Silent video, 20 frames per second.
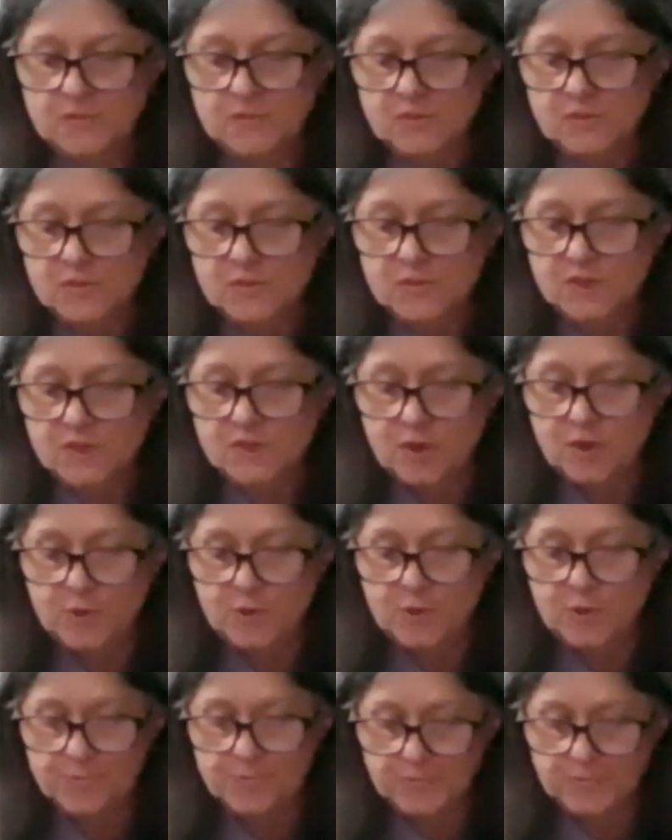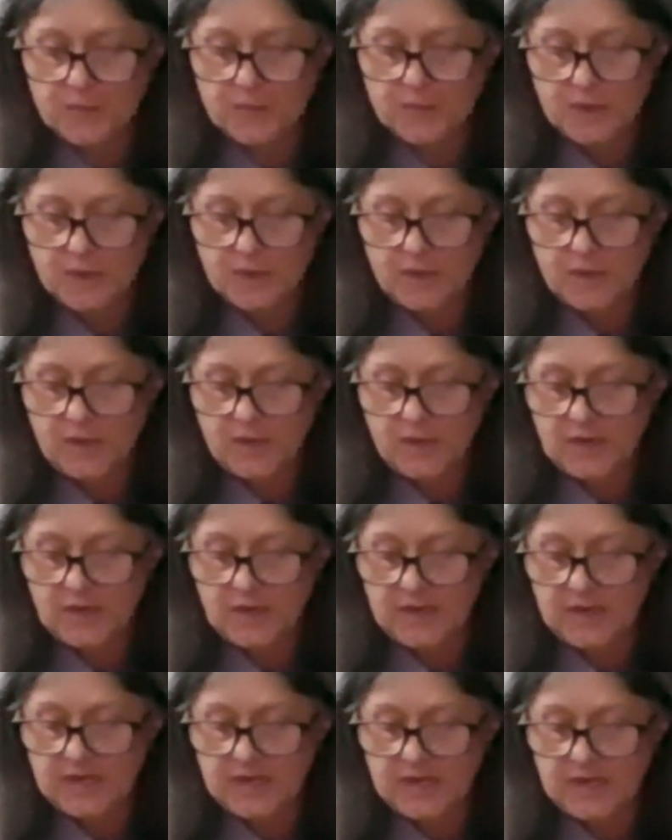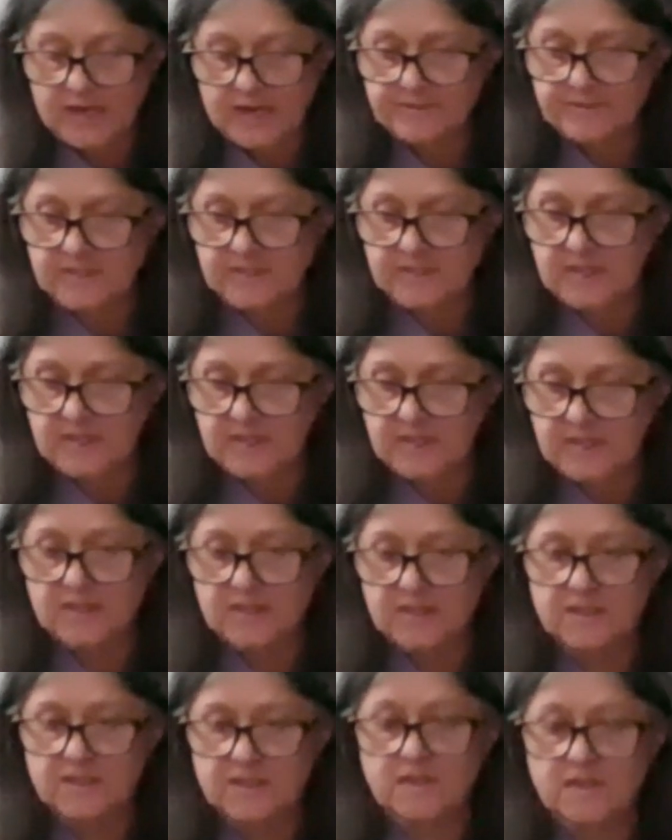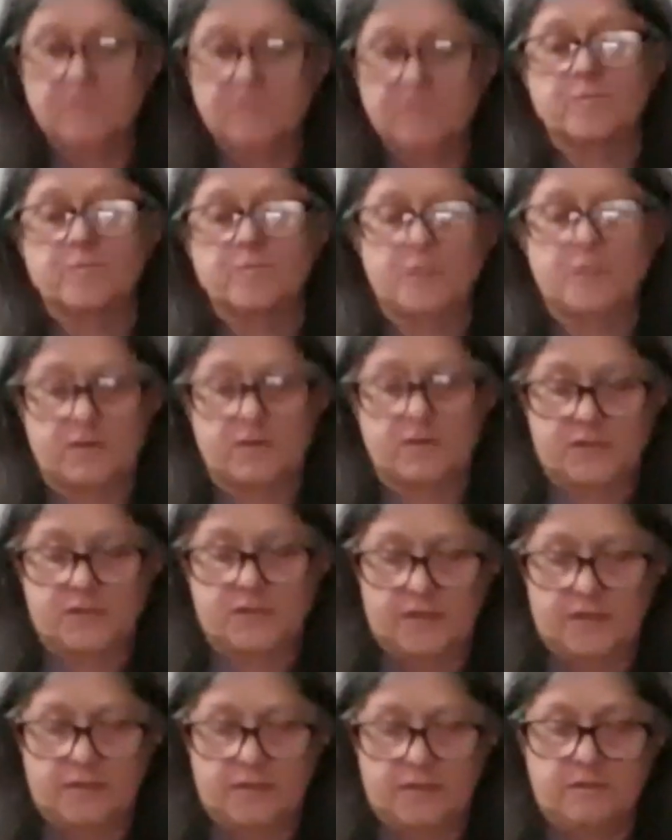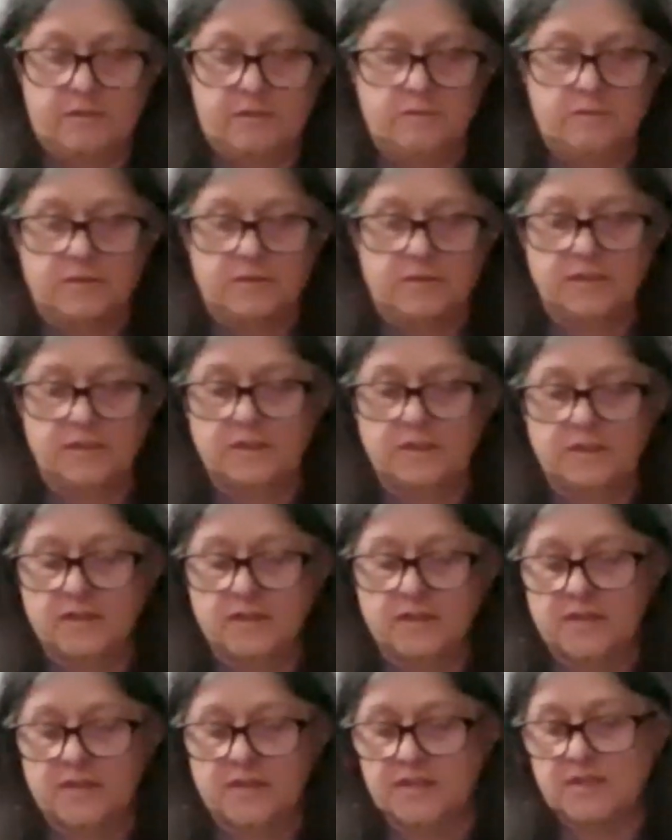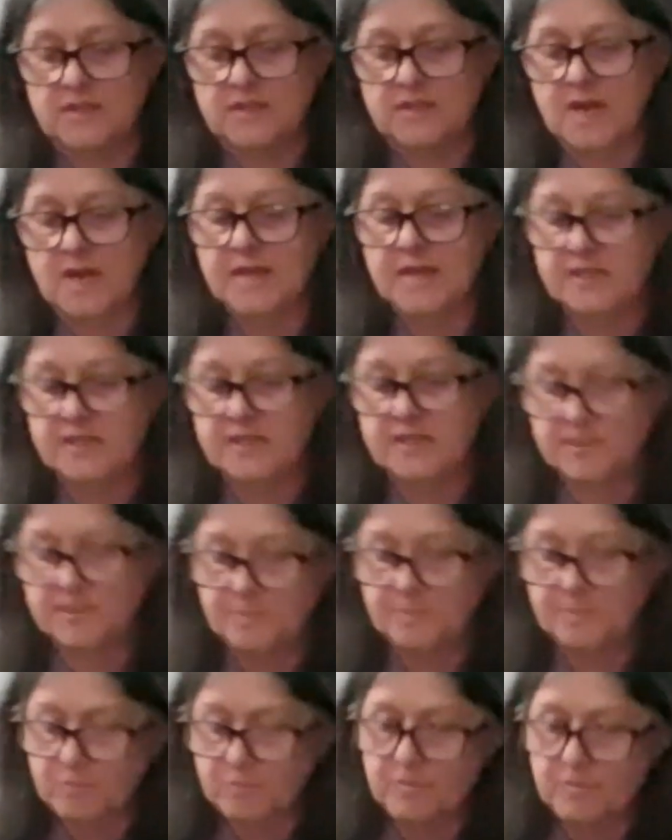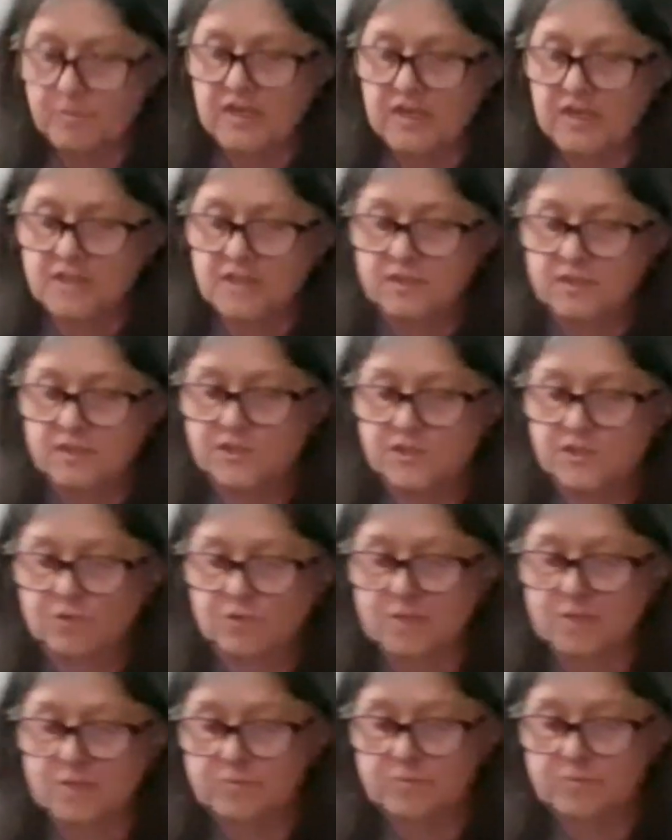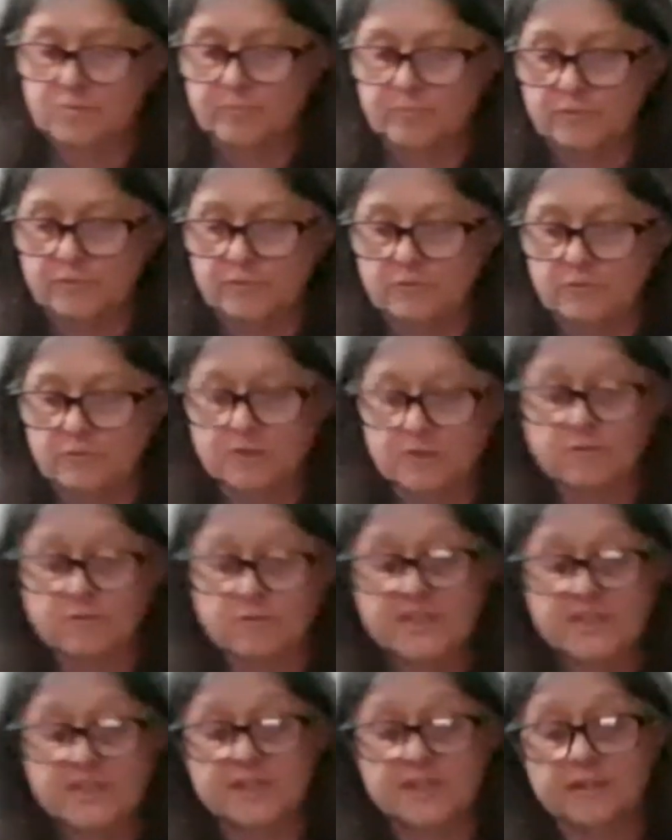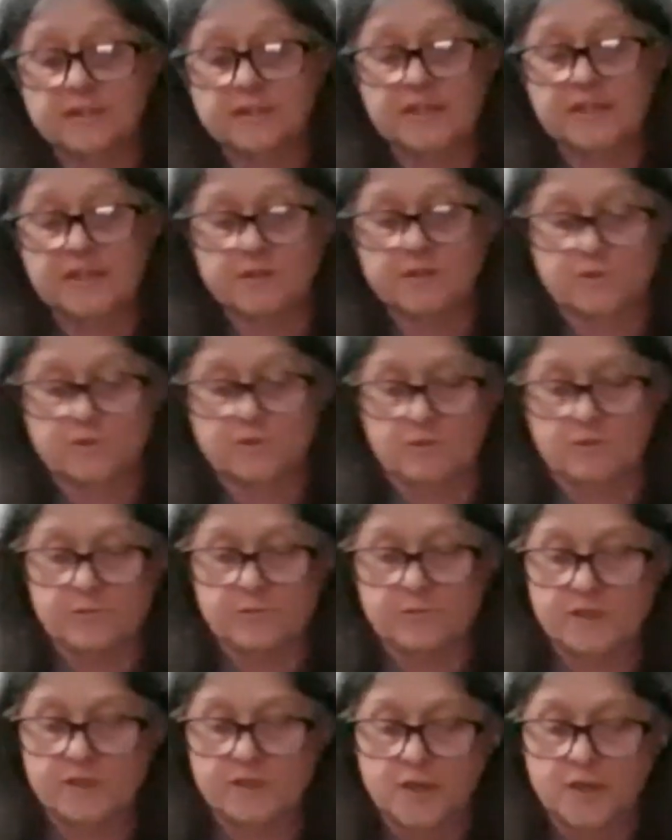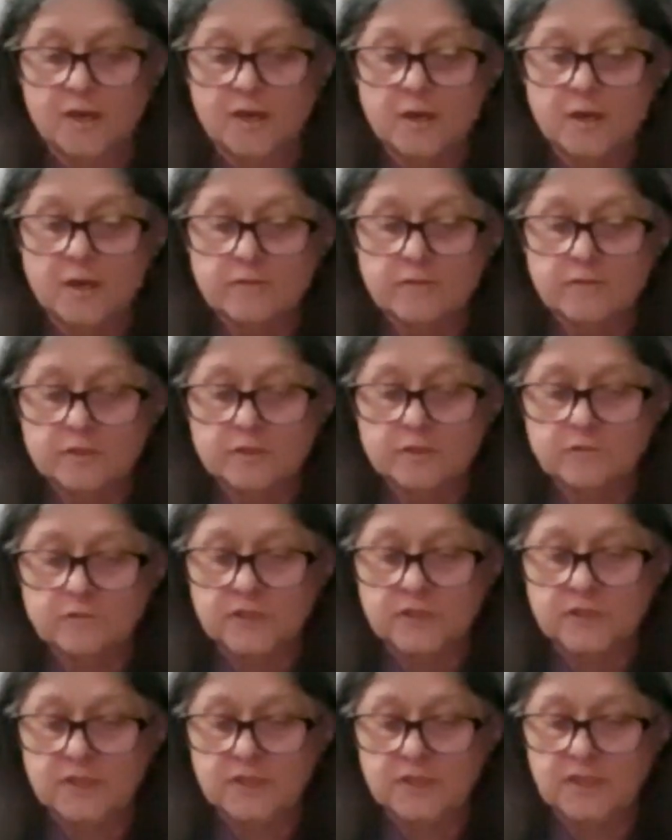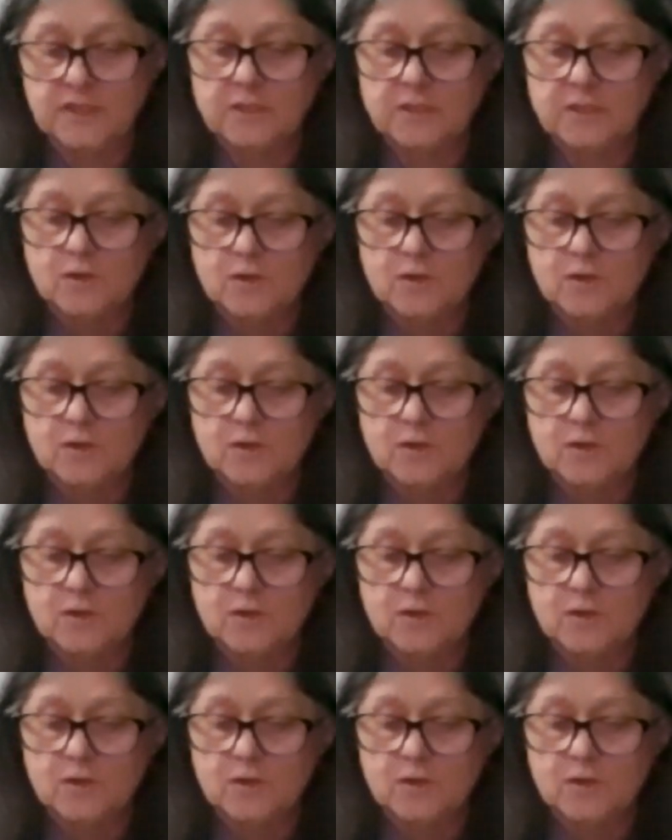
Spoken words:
so at the end of apartheid in the 1990s, people began to describe Umuntu increasingly in the terms of the New Guinea